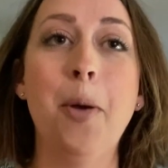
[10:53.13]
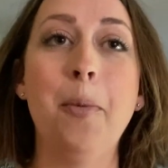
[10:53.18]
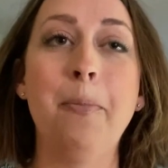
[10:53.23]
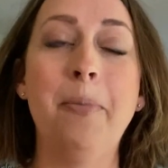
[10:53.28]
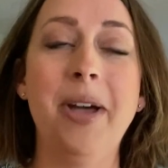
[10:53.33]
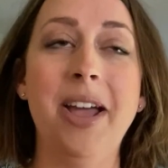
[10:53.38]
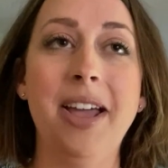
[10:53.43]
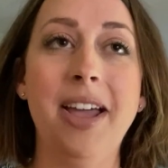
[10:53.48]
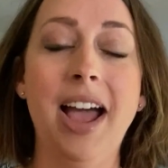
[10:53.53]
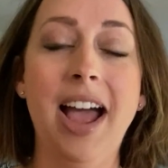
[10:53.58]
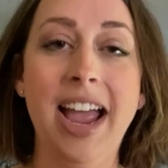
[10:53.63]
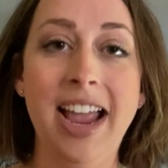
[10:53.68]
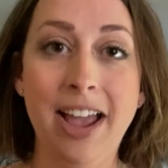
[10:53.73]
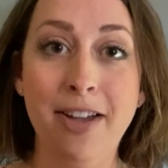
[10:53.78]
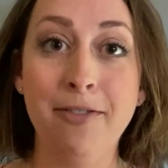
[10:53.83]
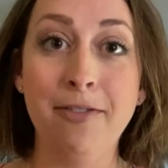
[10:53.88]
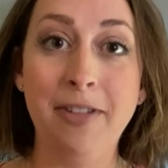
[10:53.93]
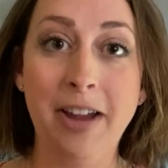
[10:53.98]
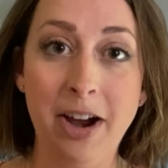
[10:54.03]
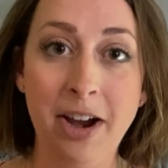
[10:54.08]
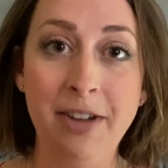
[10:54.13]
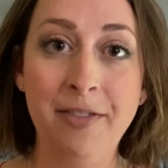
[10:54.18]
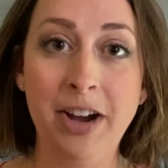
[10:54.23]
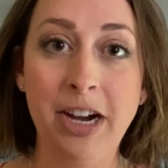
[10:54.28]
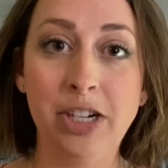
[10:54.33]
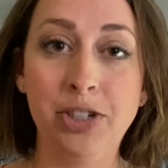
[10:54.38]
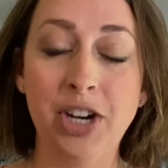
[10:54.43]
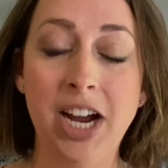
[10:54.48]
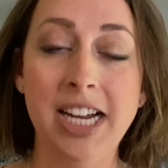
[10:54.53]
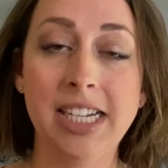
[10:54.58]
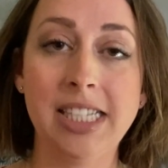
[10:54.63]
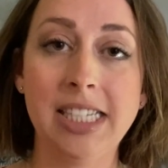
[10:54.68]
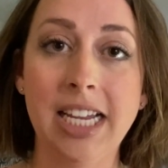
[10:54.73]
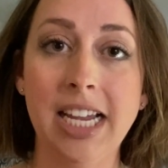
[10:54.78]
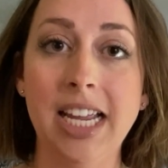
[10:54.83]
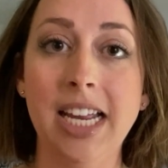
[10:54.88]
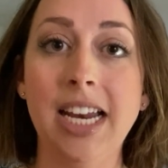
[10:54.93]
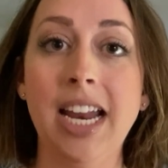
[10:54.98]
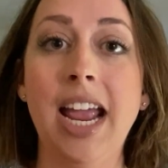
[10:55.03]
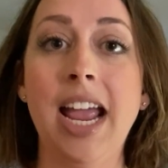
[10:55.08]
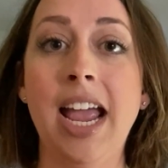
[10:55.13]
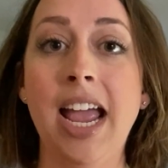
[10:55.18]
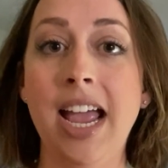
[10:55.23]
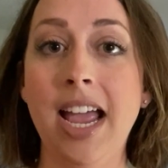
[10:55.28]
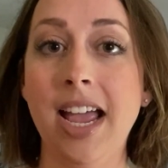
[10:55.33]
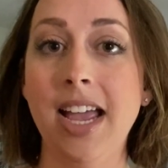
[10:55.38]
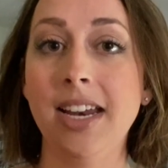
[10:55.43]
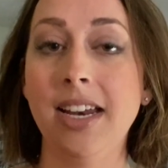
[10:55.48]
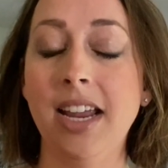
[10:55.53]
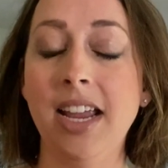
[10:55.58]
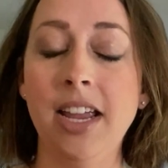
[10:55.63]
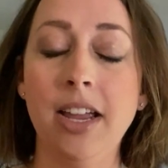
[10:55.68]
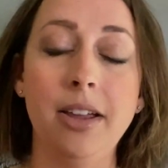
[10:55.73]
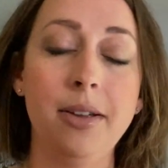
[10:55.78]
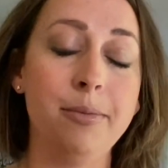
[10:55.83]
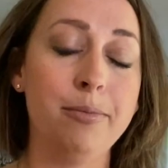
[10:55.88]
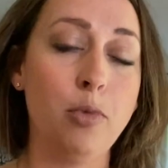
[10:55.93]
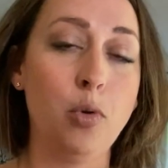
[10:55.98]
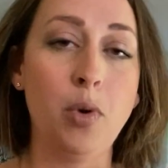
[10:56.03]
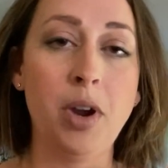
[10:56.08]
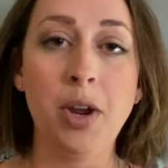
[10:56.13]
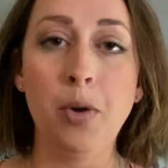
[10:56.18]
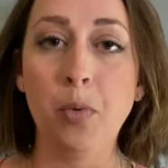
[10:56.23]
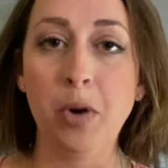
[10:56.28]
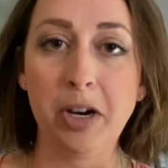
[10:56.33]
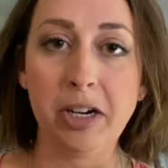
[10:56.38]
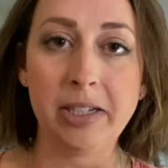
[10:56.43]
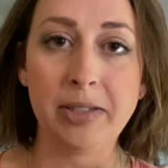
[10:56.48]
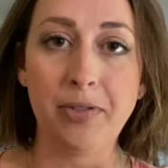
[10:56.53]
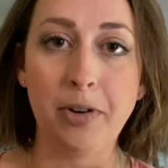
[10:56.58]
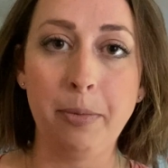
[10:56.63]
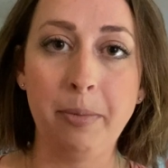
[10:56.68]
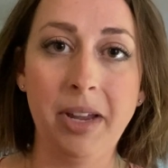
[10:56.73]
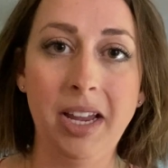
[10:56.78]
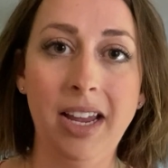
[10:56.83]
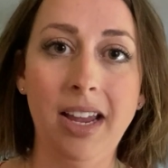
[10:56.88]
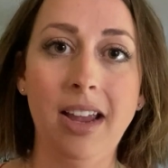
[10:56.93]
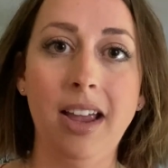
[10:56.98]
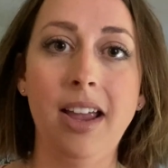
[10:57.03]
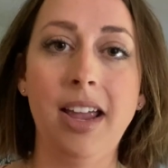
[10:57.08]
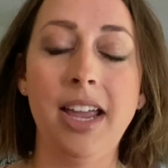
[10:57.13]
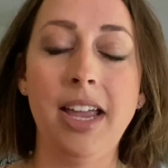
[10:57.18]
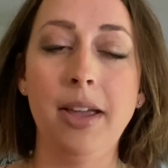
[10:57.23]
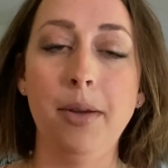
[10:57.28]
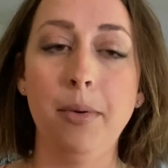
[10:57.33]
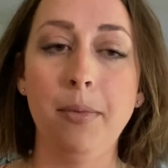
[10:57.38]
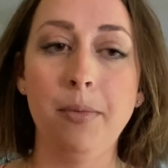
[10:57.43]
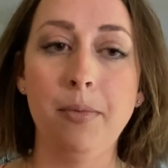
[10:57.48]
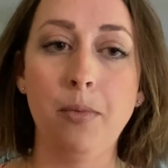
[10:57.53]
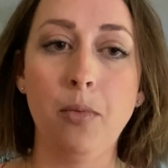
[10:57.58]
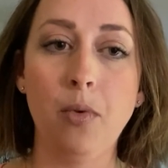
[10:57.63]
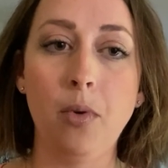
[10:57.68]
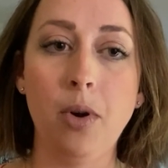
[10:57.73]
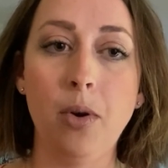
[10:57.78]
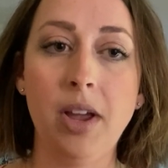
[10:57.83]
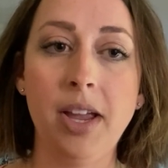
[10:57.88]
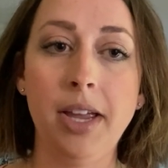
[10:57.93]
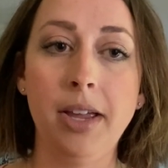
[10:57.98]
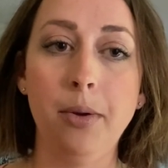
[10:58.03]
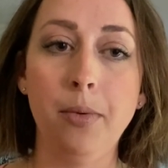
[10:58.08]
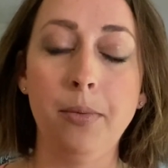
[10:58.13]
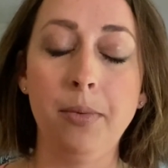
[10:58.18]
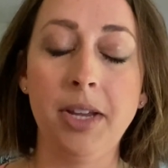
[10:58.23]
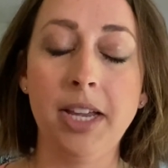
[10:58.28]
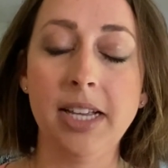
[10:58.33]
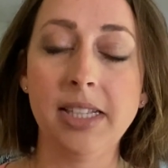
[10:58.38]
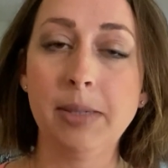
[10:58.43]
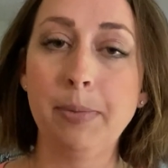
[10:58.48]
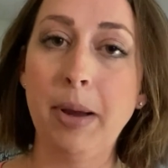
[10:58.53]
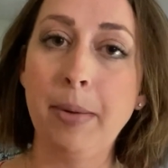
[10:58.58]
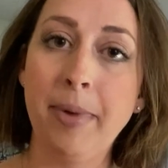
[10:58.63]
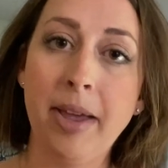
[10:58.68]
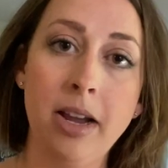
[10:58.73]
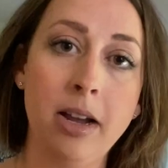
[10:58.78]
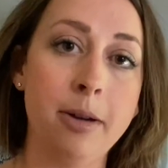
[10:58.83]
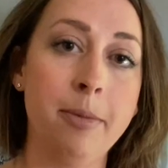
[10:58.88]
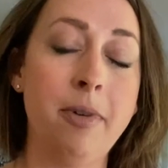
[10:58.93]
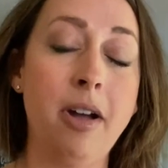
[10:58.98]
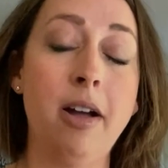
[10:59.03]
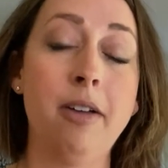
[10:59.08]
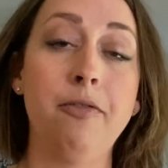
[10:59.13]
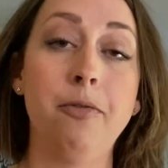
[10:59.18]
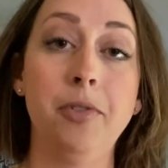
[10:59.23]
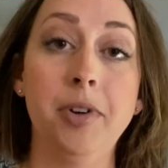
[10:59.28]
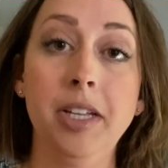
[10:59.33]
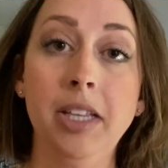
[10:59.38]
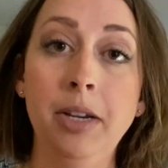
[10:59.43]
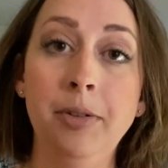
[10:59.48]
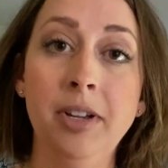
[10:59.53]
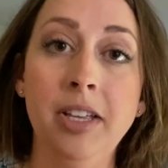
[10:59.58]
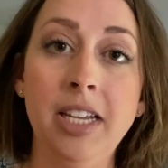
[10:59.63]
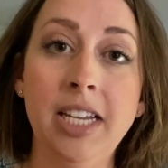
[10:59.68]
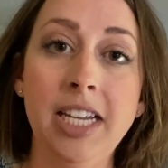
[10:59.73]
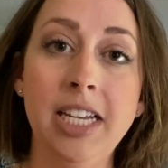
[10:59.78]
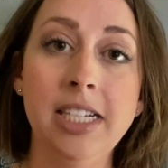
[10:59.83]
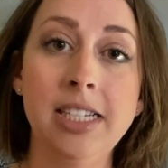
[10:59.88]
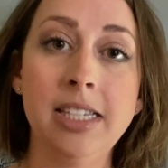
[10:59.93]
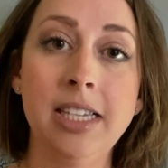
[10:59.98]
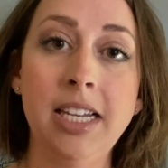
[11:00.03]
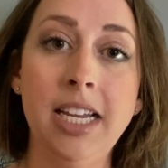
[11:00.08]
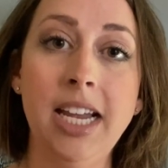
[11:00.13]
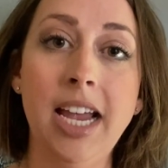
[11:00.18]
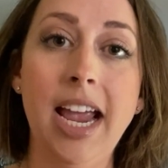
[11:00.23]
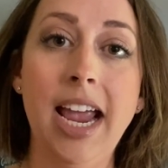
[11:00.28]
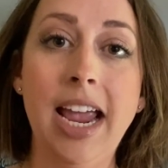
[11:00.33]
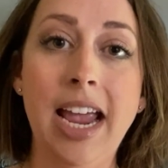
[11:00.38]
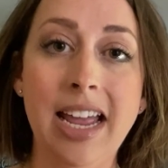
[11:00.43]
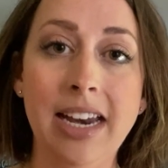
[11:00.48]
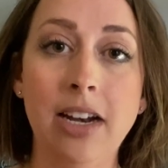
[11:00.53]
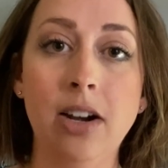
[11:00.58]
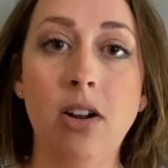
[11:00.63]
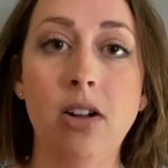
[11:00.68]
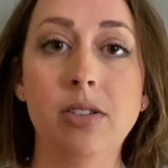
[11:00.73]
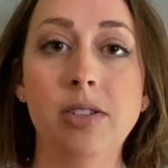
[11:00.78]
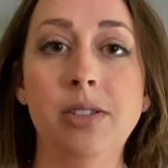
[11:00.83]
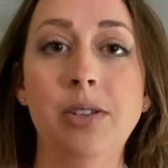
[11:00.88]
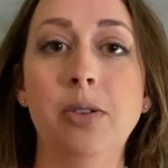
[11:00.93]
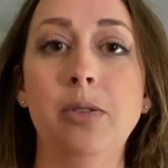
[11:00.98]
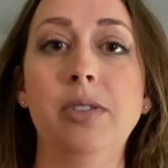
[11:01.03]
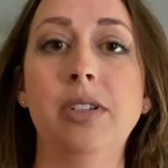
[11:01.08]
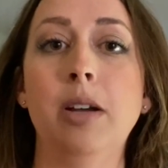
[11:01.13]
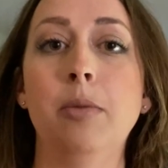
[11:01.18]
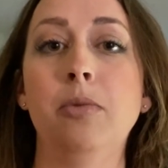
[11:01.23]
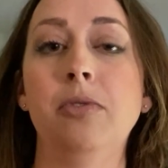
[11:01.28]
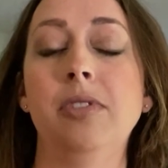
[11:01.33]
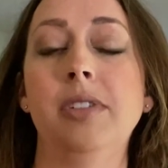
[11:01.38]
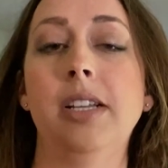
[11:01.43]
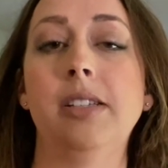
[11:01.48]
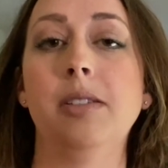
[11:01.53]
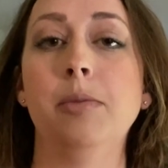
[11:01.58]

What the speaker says: But I have very dry skin, and it works for me. It gets my makeup off really easily, and it also doubles as a